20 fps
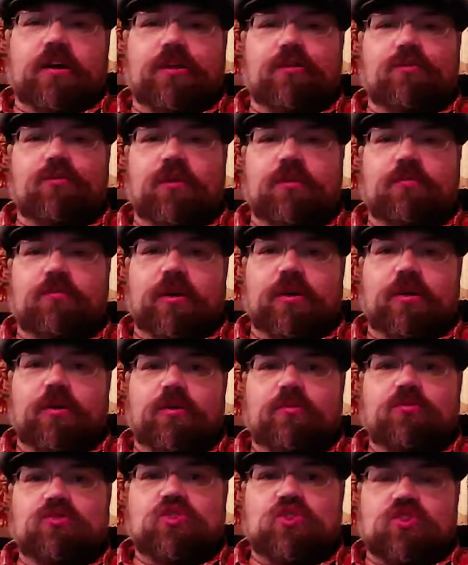I run my
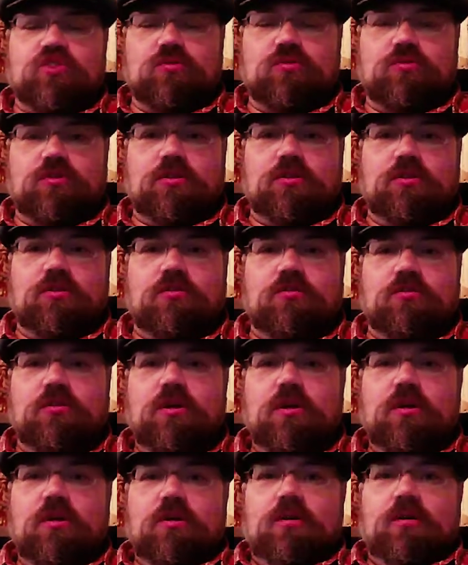own
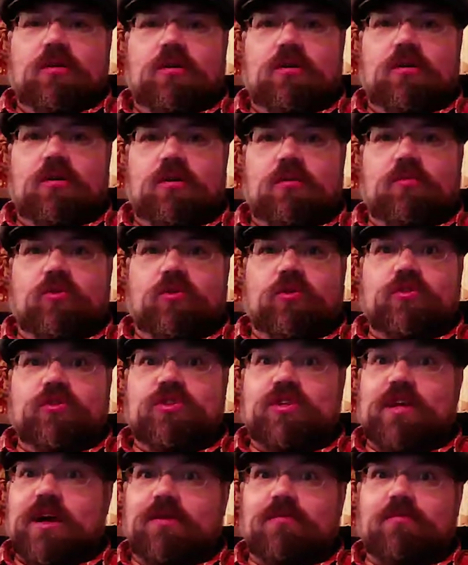studio on
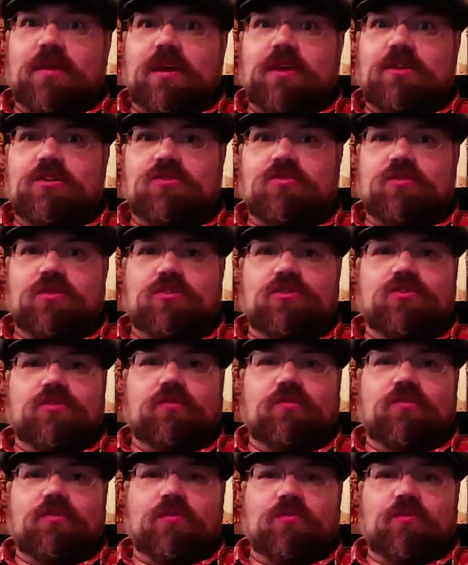South Main Street,
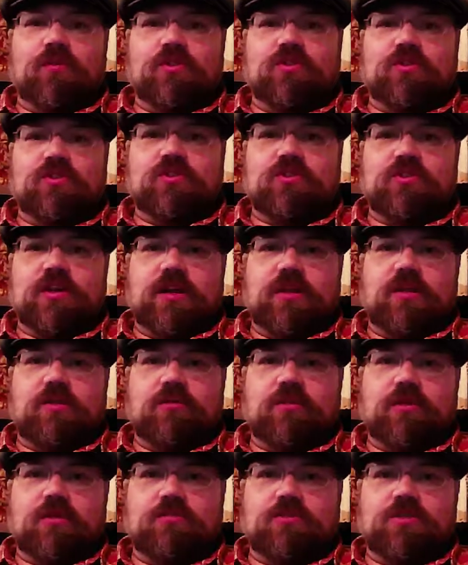so if you're in
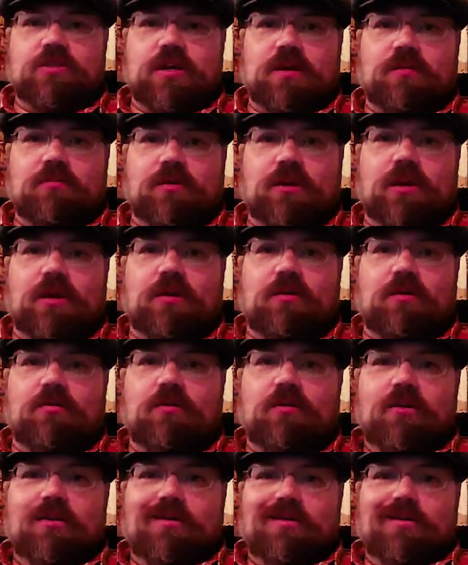Winston-Salem, come check me
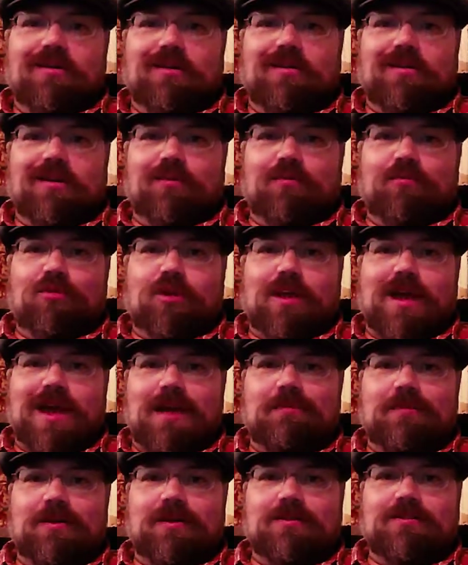out, and I'll be
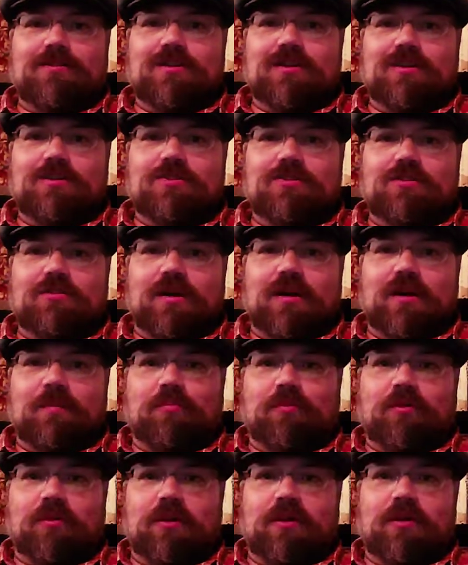happy to teach you how
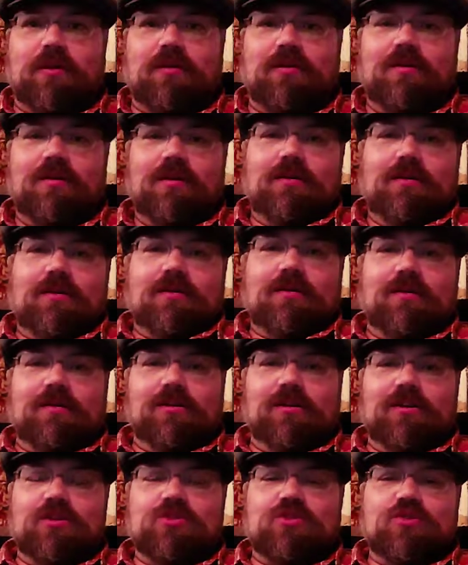to play
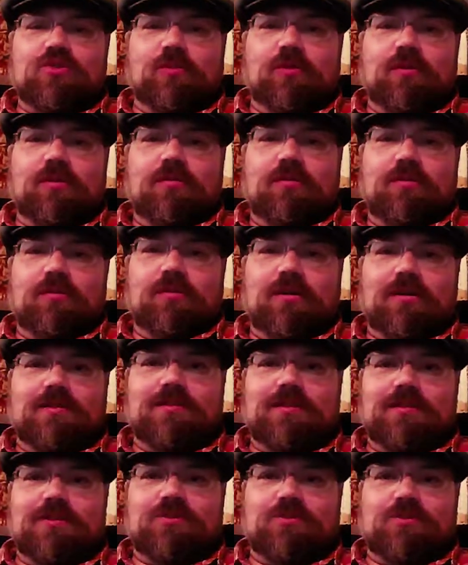an instrument. I
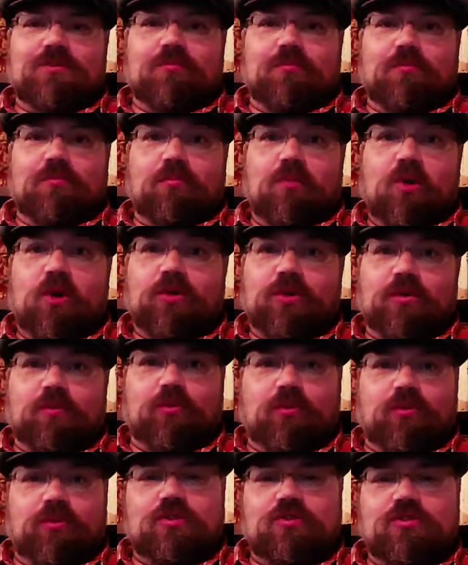teach
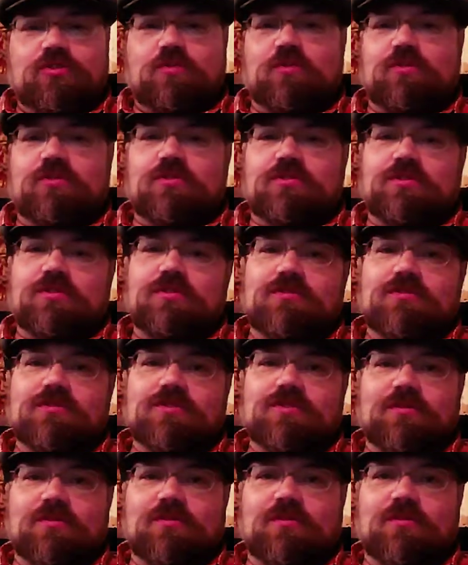multiple instruments, and
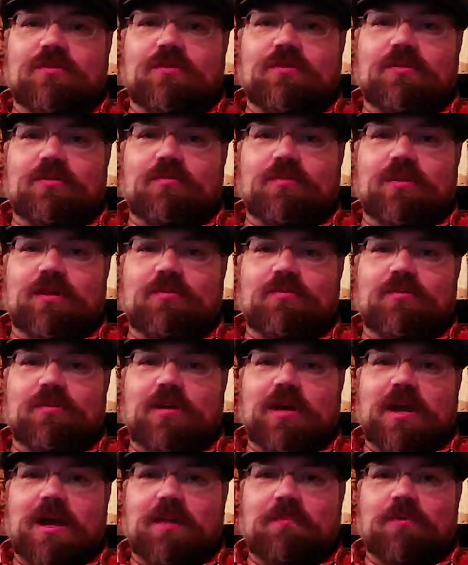so I would
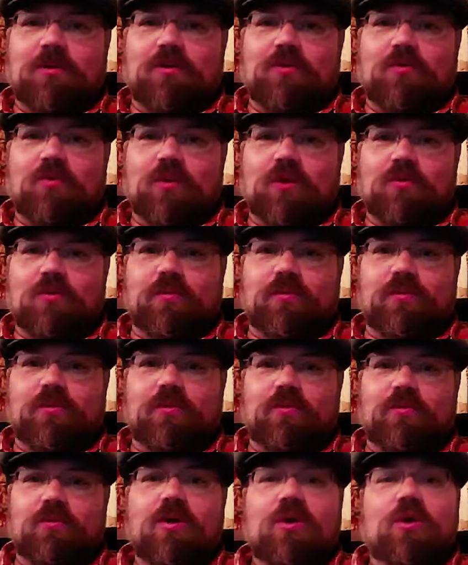be happy to work with
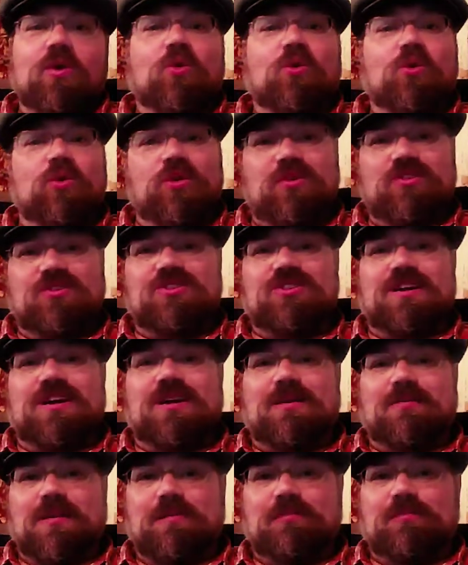you. Or you could
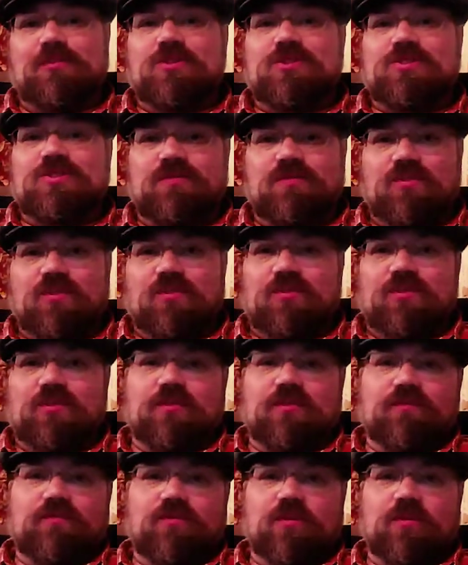check out my books if you're
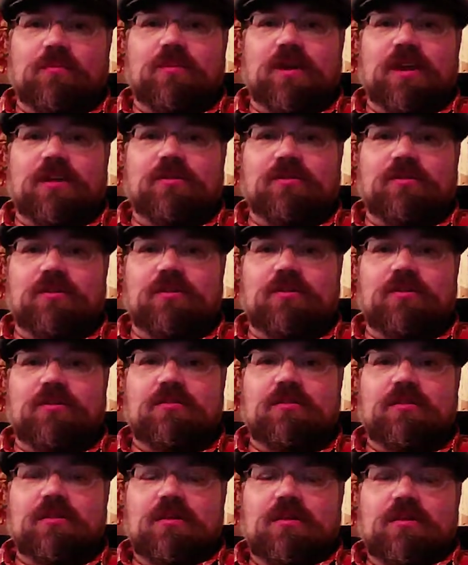looking for
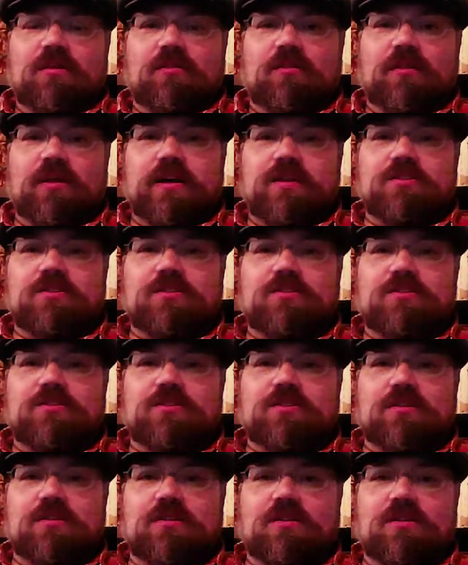mandolin
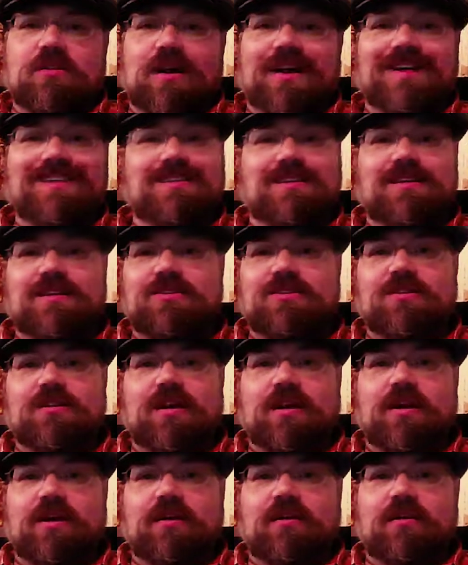lessons. I teach
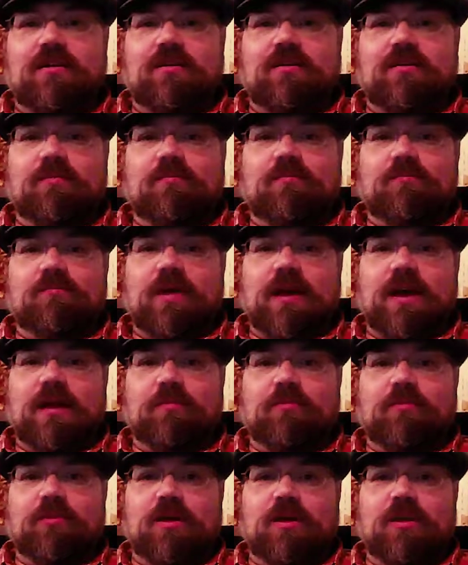how
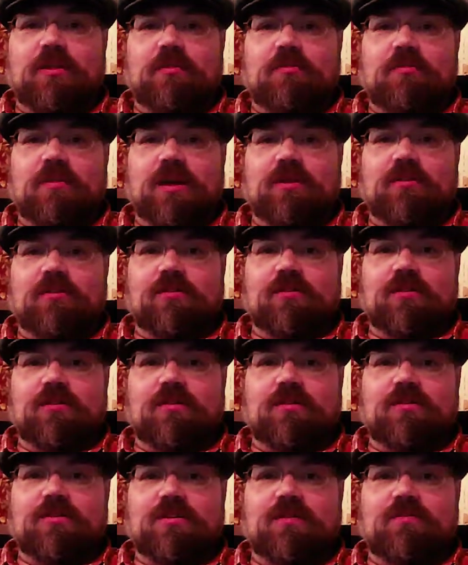to play the mandolin
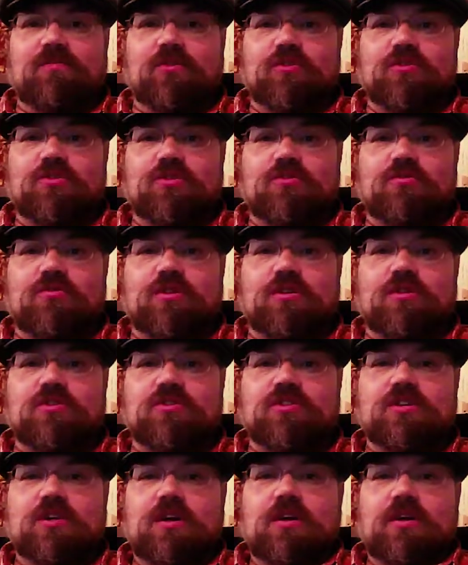in different
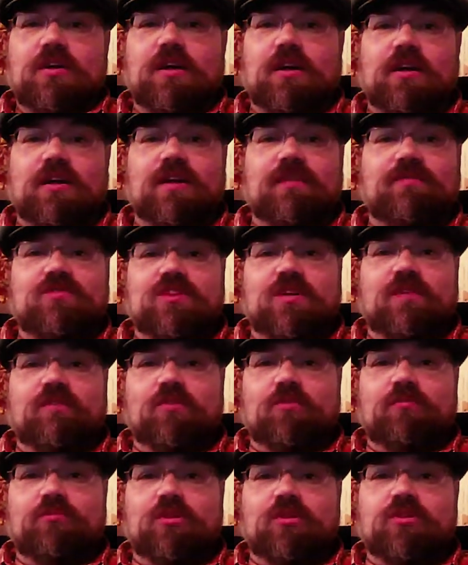tunings, and I have
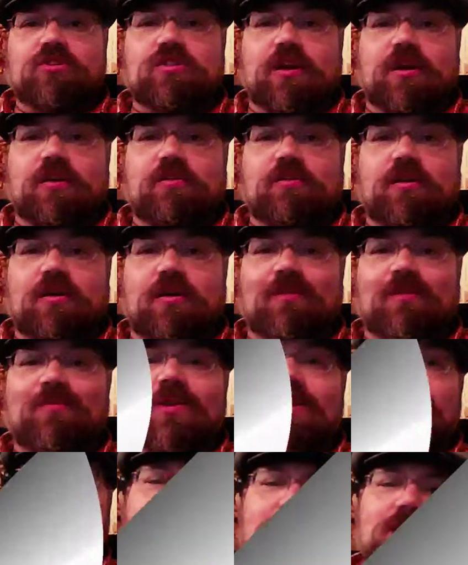several books out there.
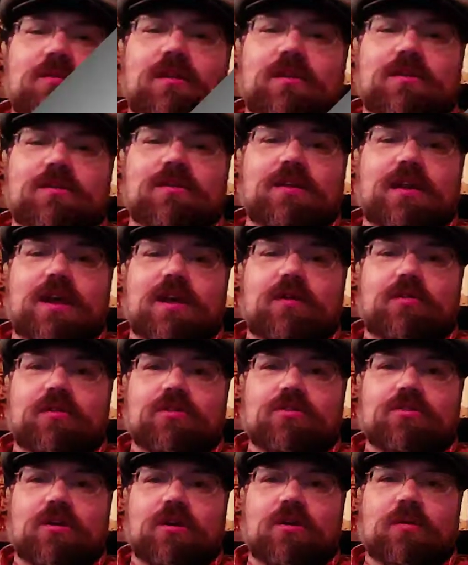Anyway, today I
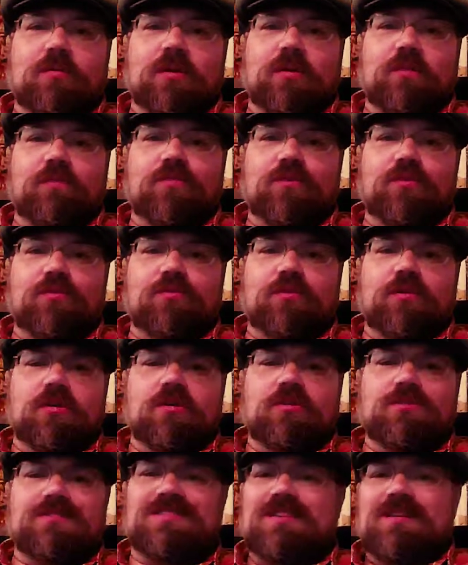want to talk about a few
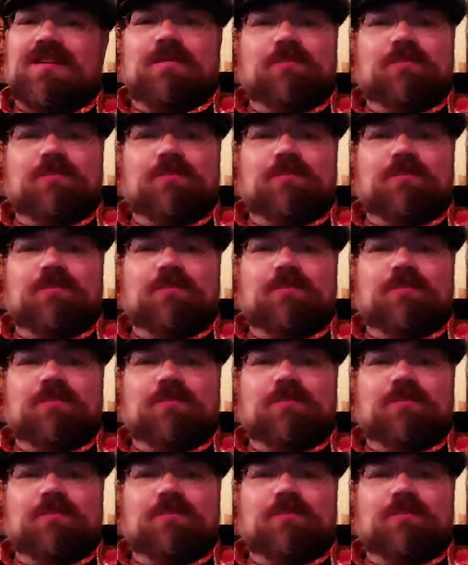things.